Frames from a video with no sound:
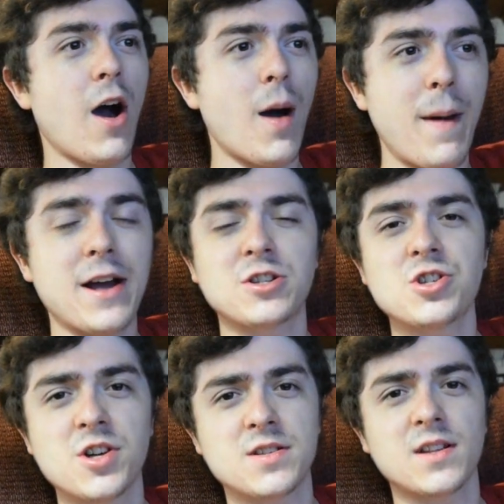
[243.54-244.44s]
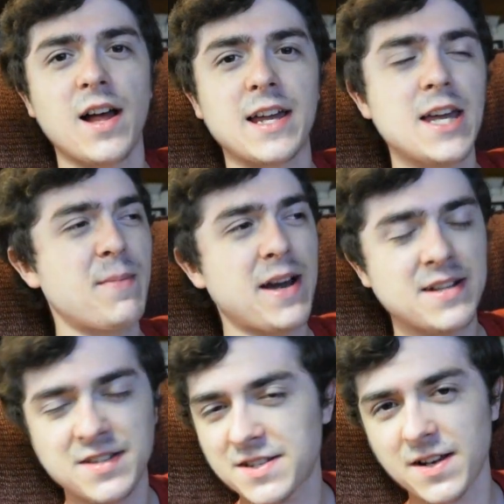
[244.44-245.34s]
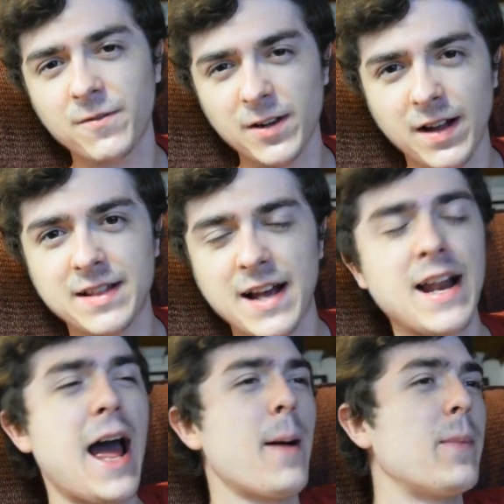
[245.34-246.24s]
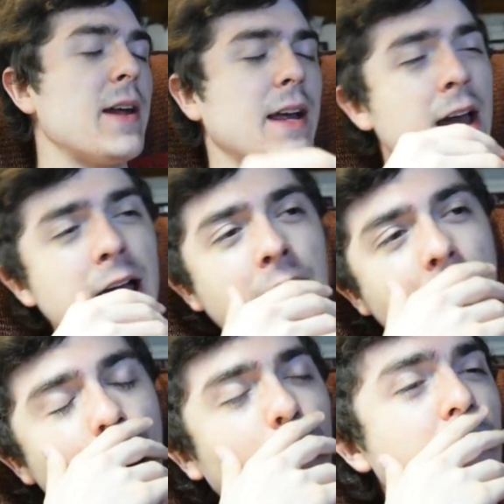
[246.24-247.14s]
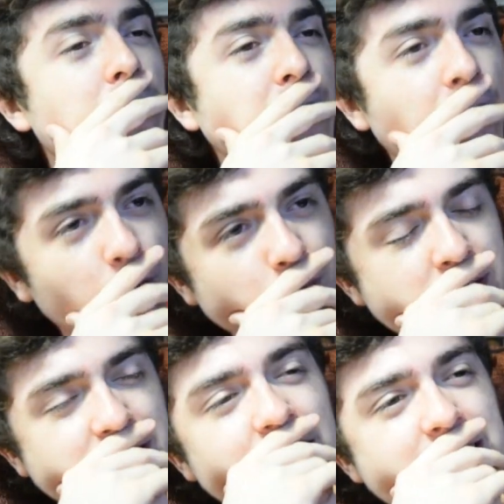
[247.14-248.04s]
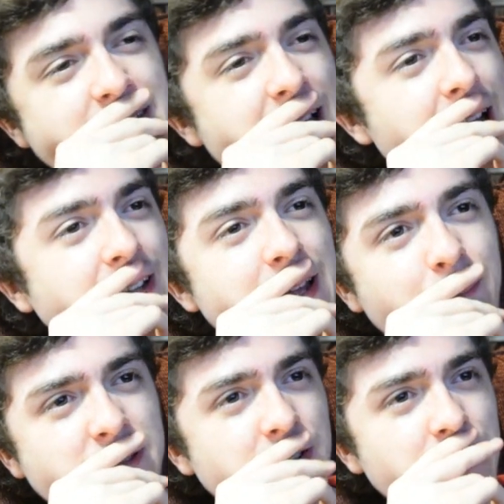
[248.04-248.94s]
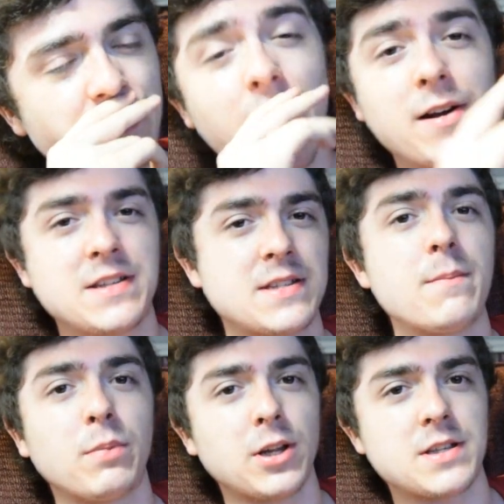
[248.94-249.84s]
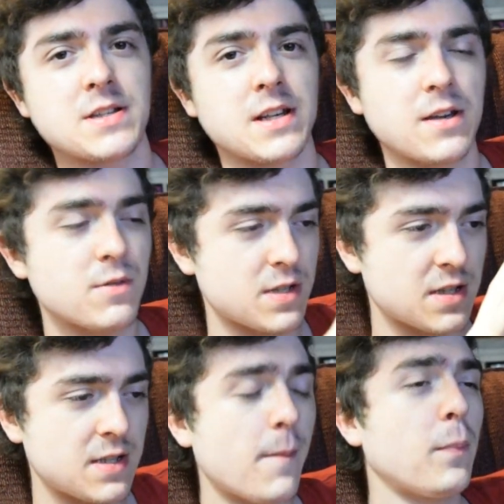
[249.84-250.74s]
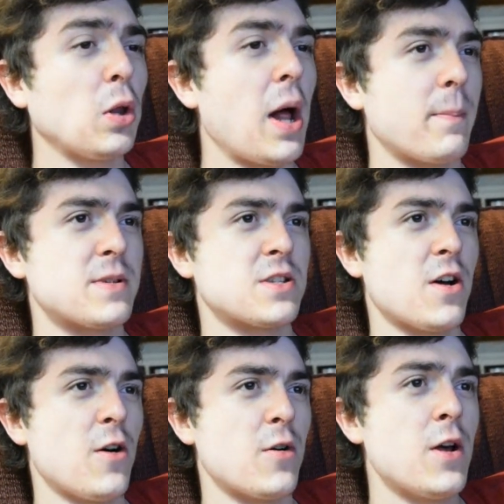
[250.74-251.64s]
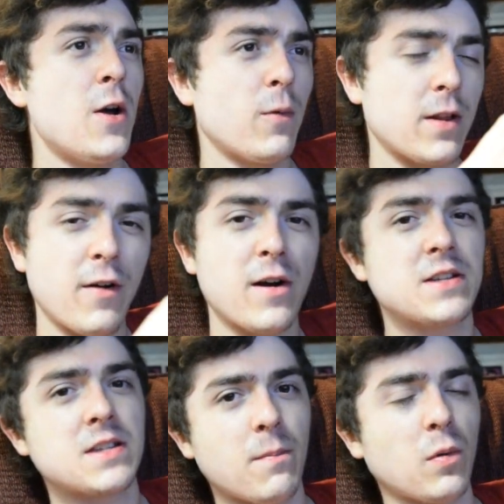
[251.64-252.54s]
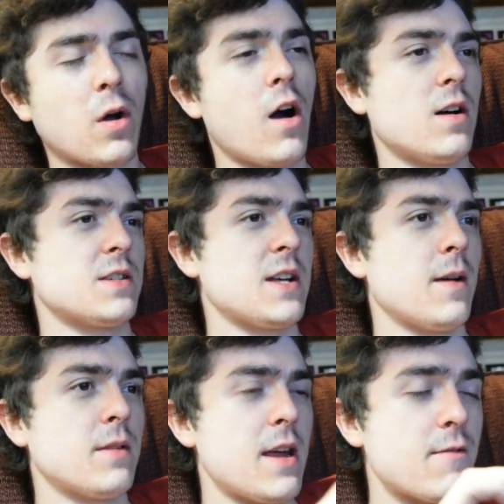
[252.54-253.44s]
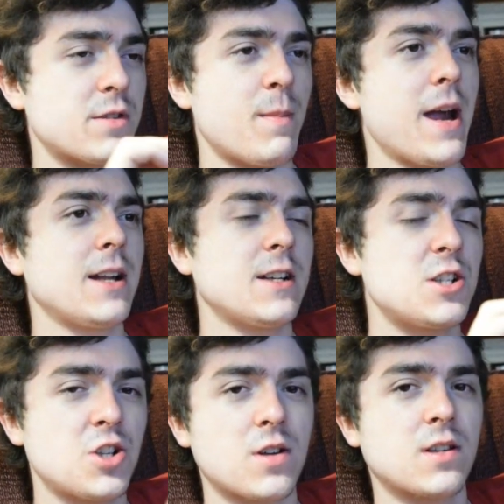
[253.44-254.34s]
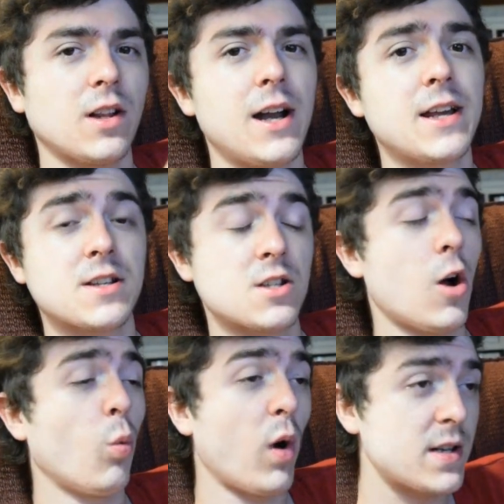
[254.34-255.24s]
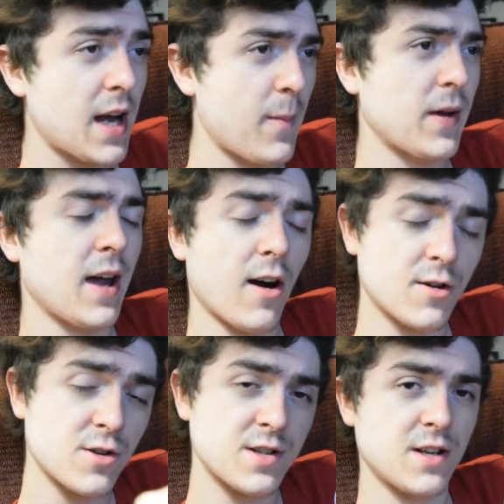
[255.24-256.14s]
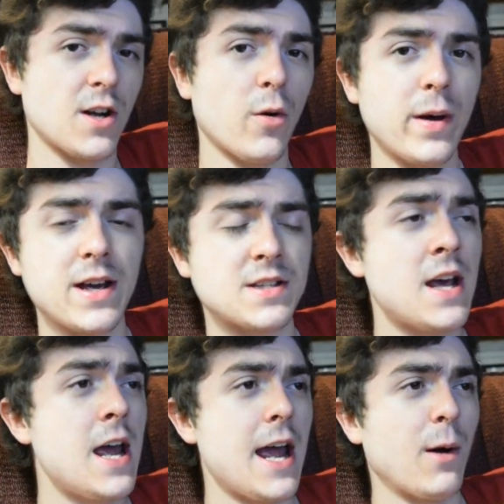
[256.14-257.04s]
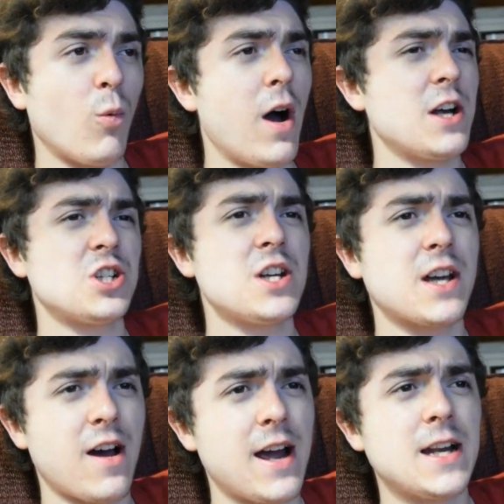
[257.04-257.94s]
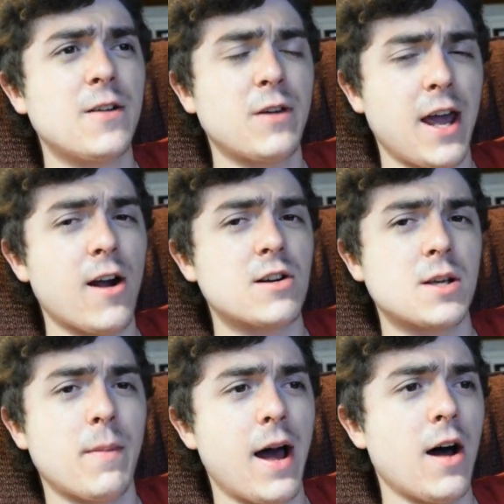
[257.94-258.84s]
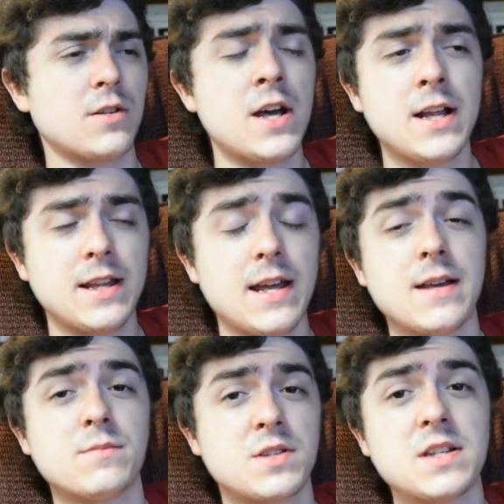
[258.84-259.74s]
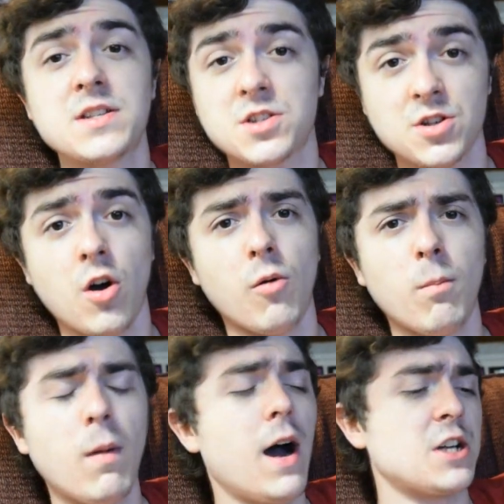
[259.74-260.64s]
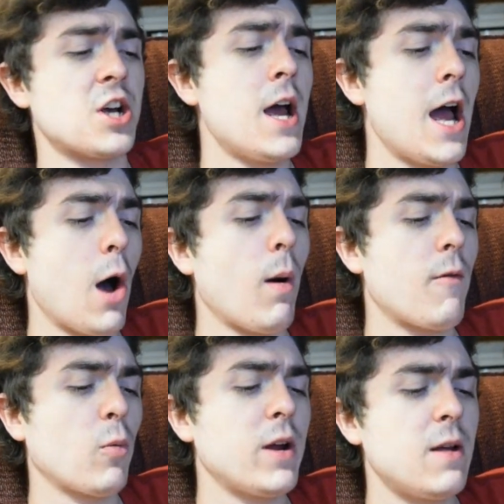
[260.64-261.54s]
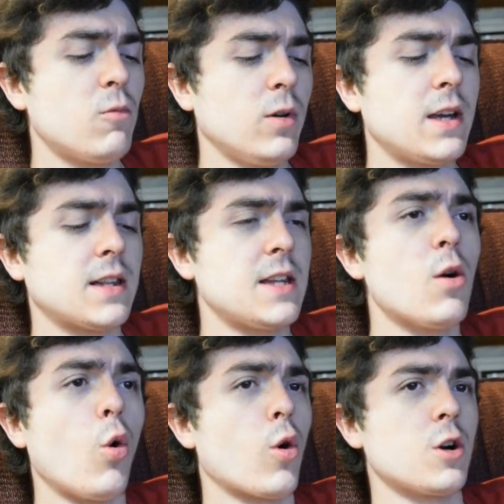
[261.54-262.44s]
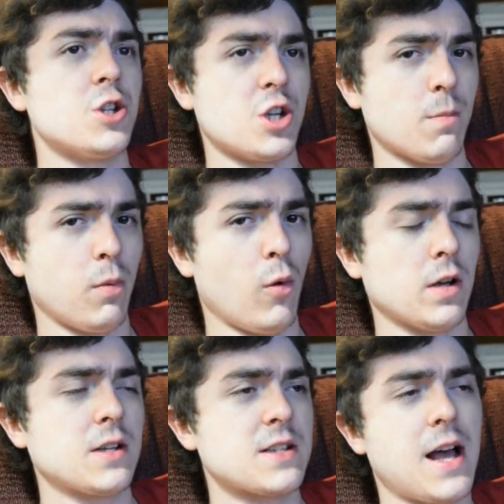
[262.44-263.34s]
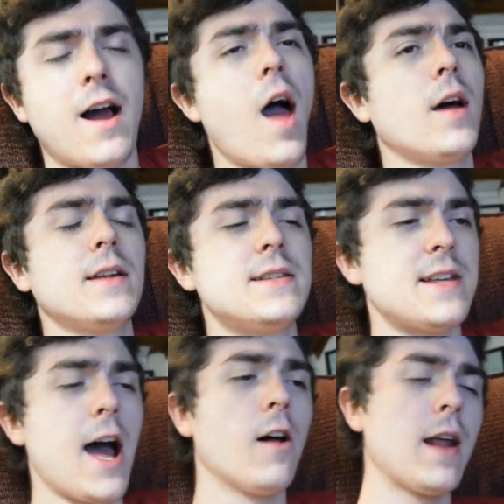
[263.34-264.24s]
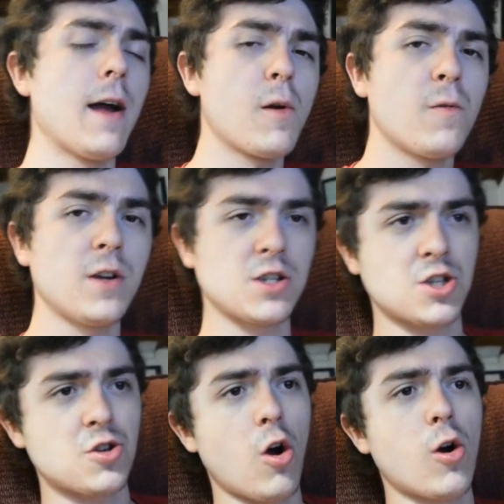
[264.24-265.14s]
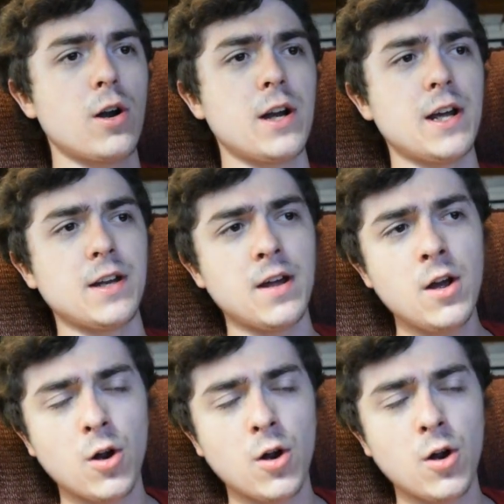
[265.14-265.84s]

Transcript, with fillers: now I'm actually just like him I could see something like that happening However, though, besides that, the episode was very simplistic. It was a simple episode with a very simple concept. It was mainly just letting us know what type of character Tendou is and why she kind of cares about the MC so much. However, we didn't really get the origin point because I highly doubt everything started